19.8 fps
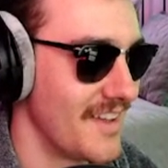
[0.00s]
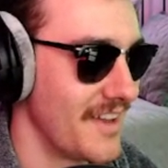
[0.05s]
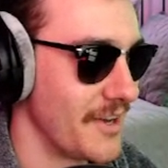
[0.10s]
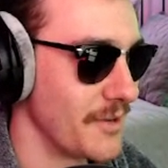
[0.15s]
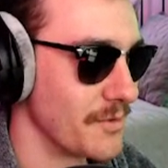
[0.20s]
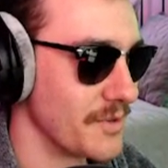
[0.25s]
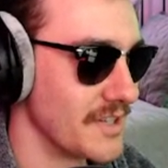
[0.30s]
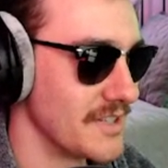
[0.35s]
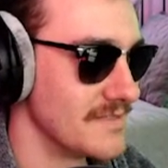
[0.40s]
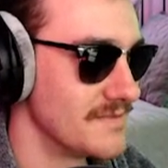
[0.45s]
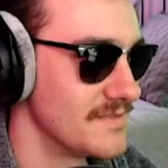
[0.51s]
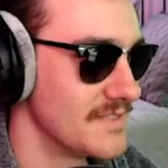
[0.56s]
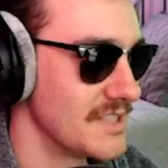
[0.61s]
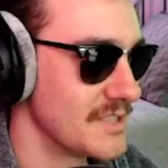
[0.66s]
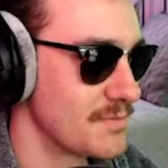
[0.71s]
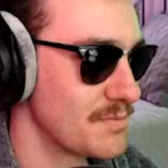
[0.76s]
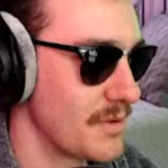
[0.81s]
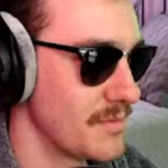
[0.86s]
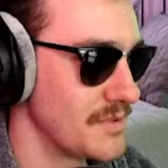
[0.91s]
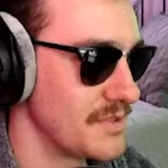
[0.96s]
Anyway,
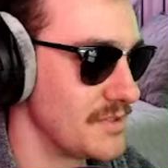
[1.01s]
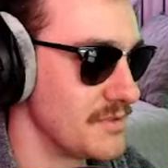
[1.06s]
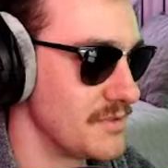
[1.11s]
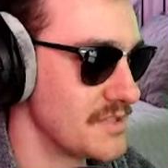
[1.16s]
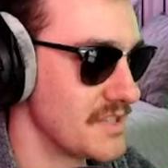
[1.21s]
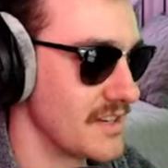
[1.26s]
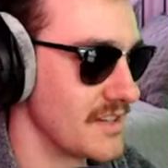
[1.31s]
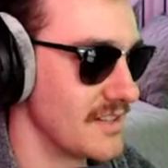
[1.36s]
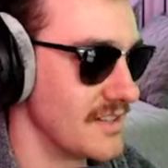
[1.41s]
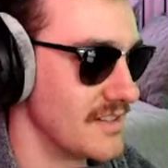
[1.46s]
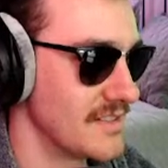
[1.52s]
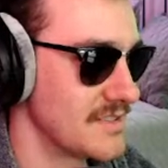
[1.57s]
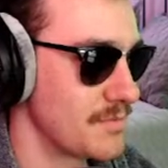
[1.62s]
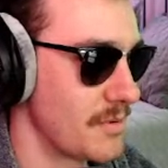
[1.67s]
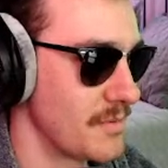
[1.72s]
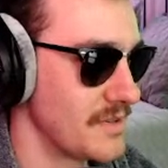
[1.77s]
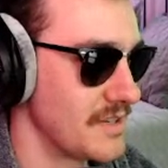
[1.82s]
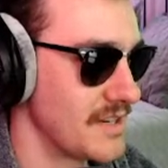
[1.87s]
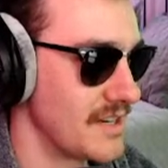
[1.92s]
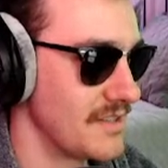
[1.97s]
it's probably too subtle. It's
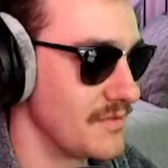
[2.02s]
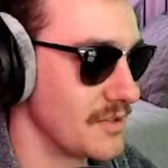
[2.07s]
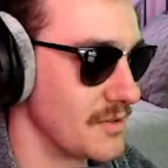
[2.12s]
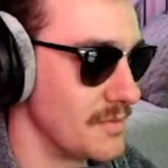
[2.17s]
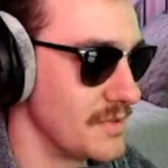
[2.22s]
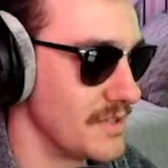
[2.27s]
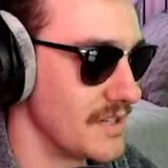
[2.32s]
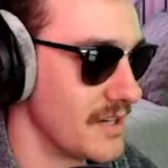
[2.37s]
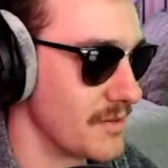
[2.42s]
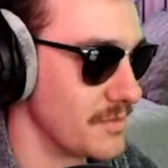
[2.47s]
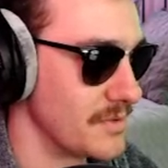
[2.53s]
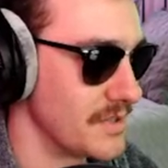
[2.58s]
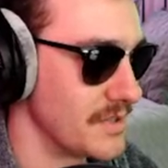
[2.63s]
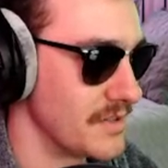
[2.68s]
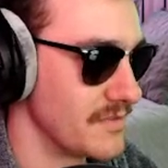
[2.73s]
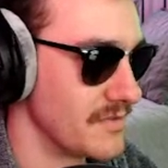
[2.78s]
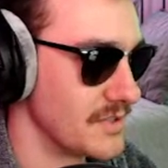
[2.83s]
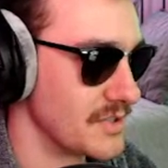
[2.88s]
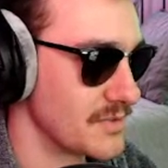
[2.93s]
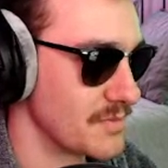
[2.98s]
probably not even going to be audible
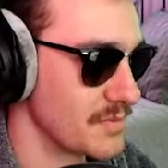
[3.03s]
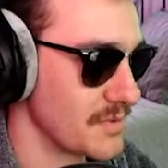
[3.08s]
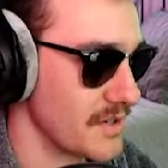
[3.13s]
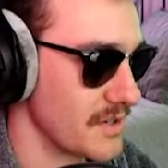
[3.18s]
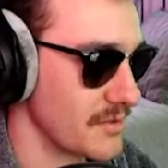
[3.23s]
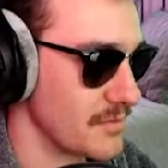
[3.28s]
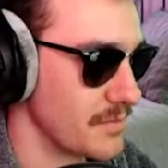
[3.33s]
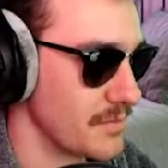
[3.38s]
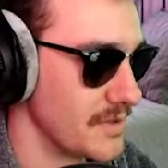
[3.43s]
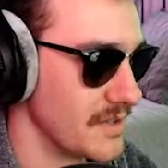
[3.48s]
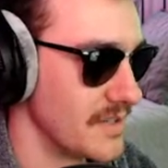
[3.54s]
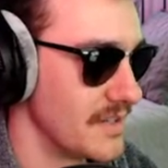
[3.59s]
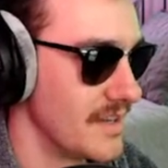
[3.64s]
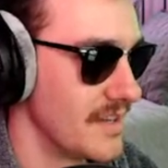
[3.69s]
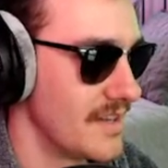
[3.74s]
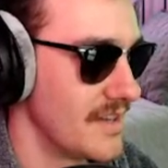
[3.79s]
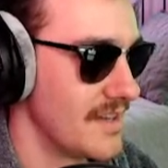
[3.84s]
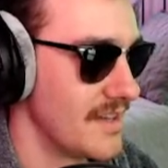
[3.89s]
in the finished product, but